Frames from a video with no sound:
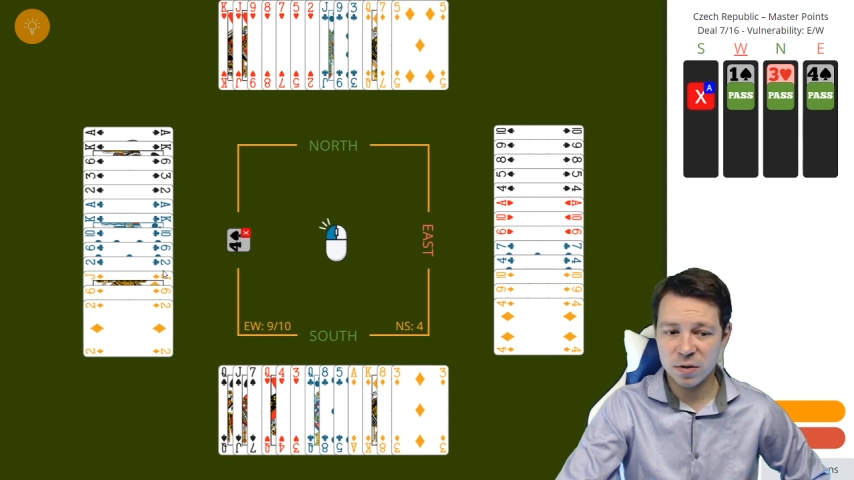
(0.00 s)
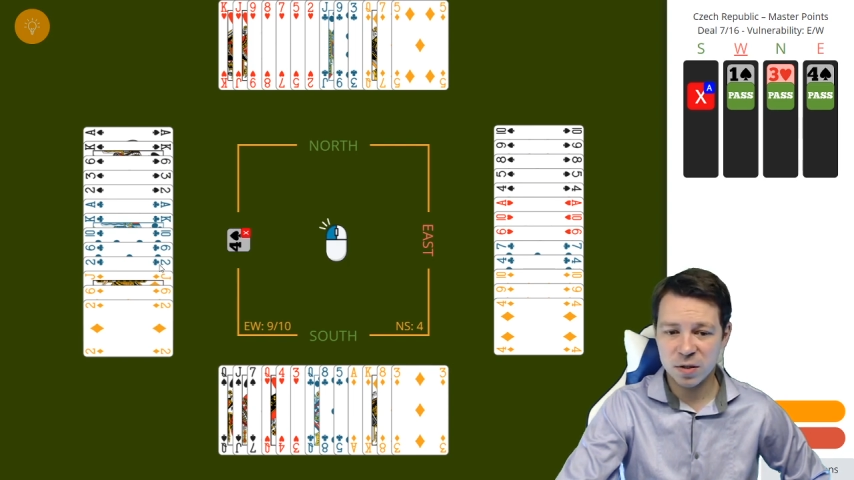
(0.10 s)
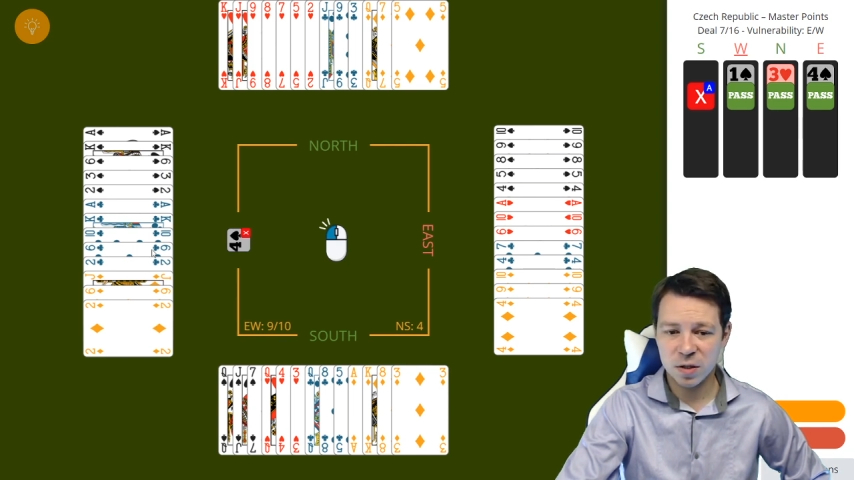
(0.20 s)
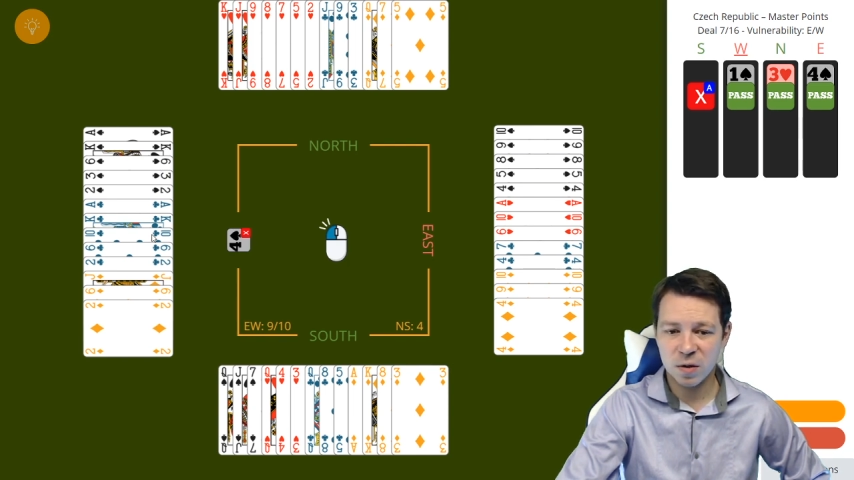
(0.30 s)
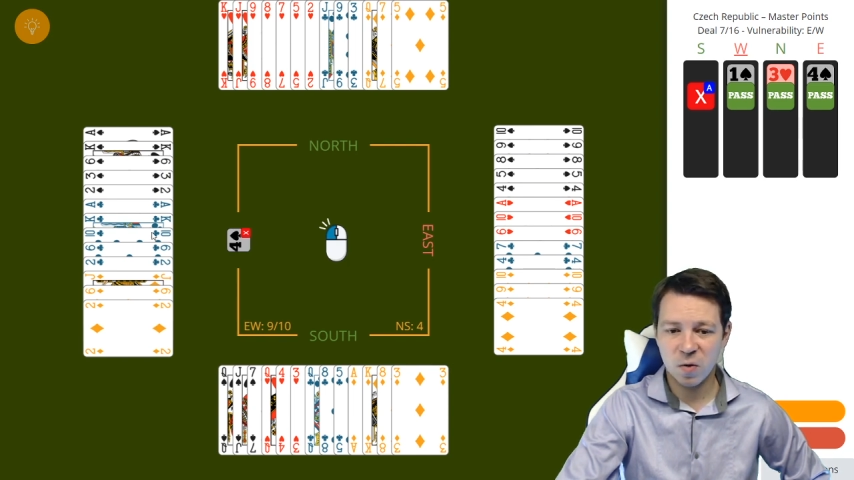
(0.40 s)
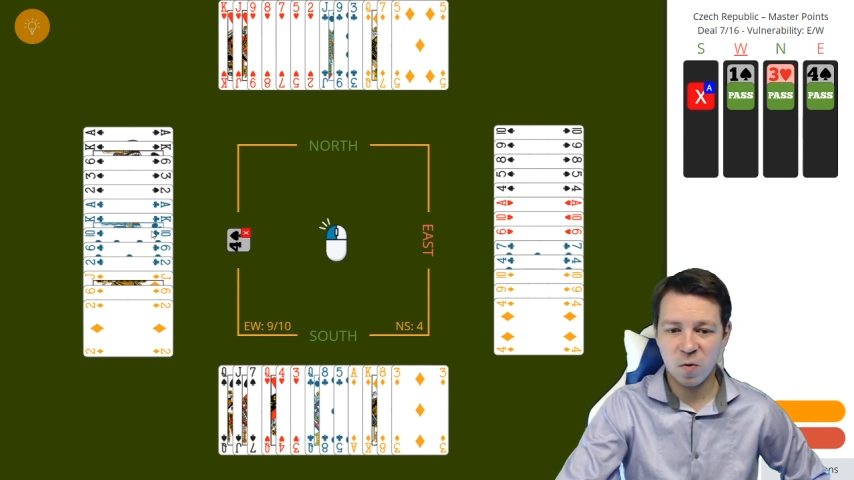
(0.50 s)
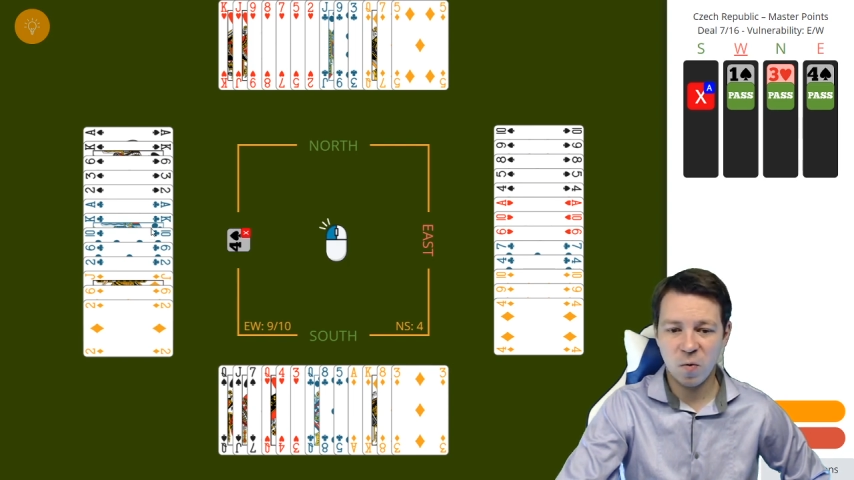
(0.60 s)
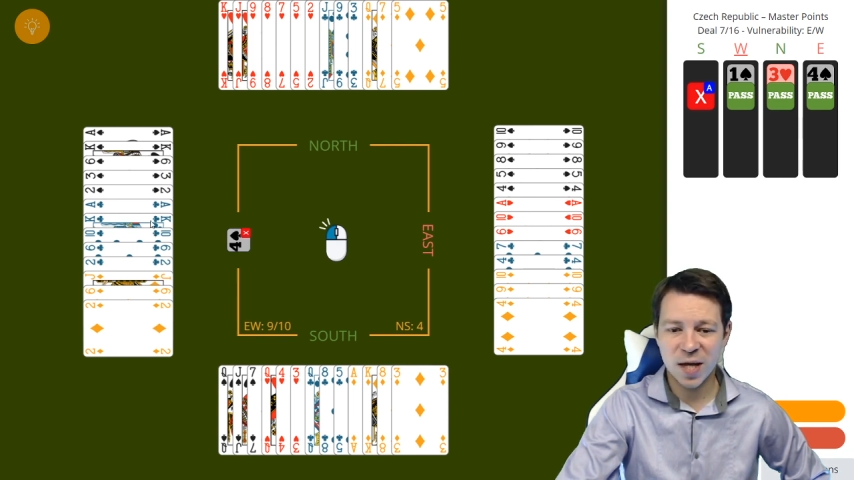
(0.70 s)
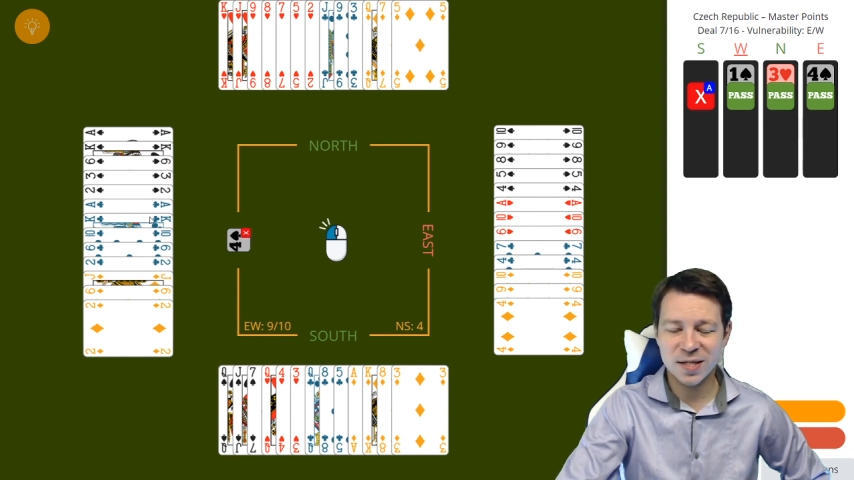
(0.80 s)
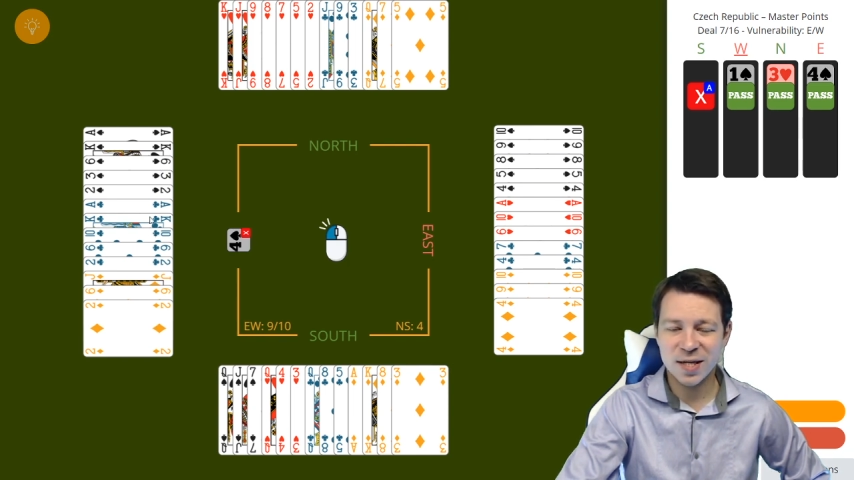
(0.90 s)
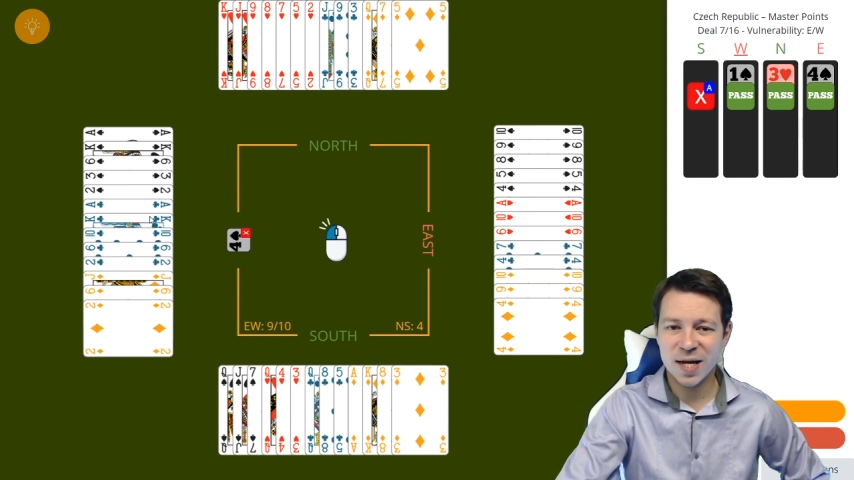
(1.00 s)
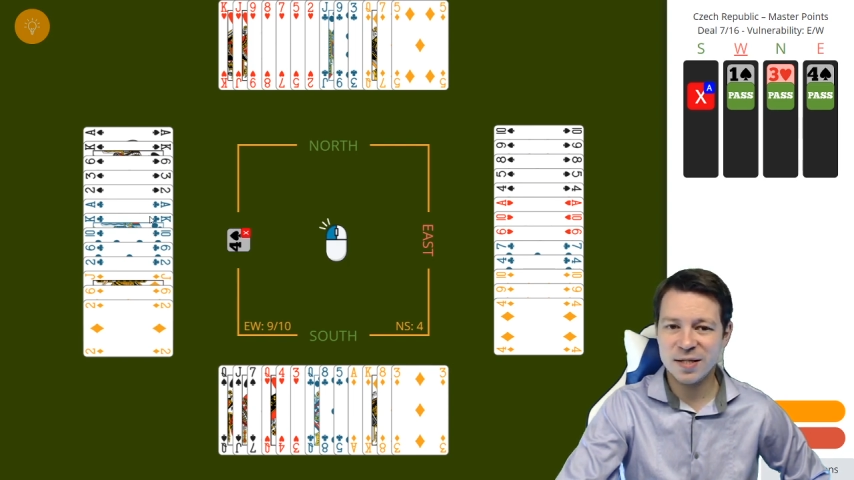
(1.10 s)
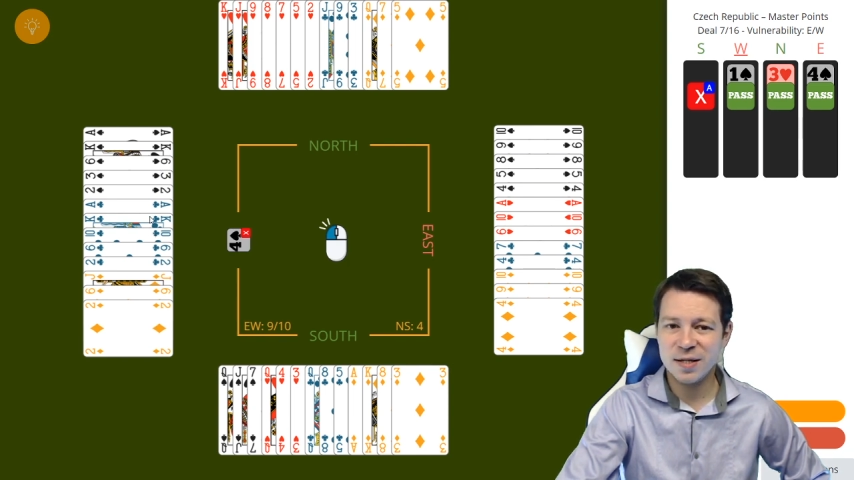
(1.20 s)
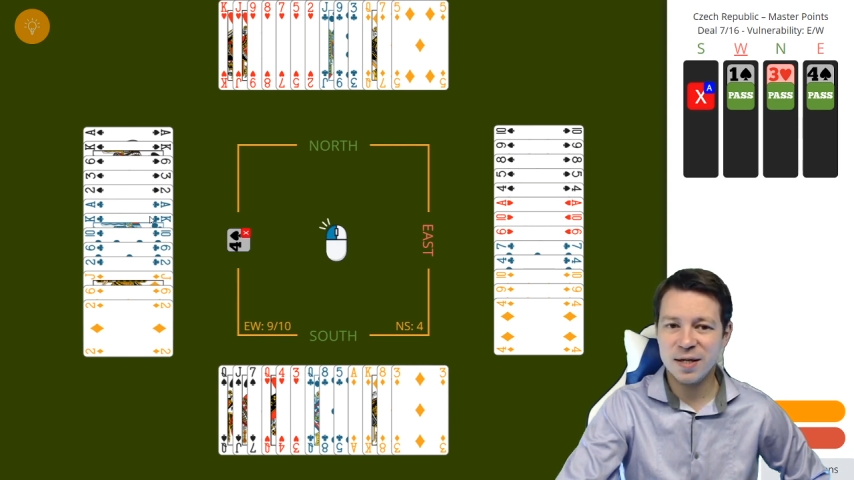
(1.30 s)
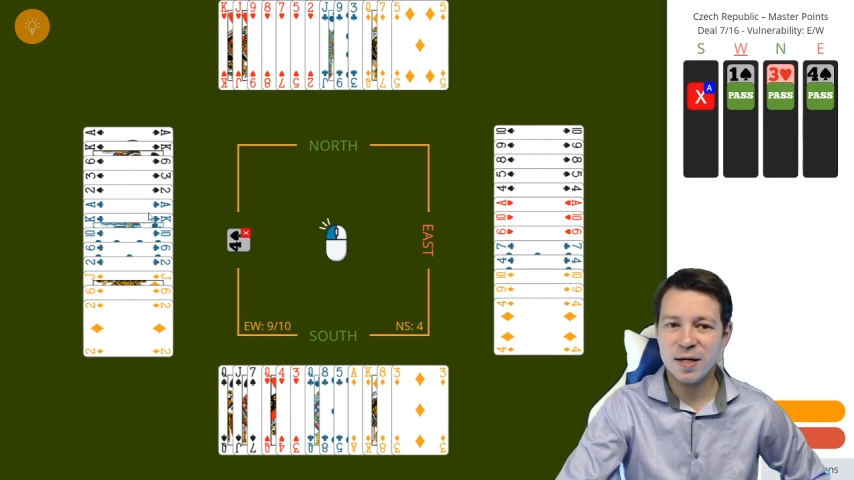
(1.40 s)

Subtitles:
So West has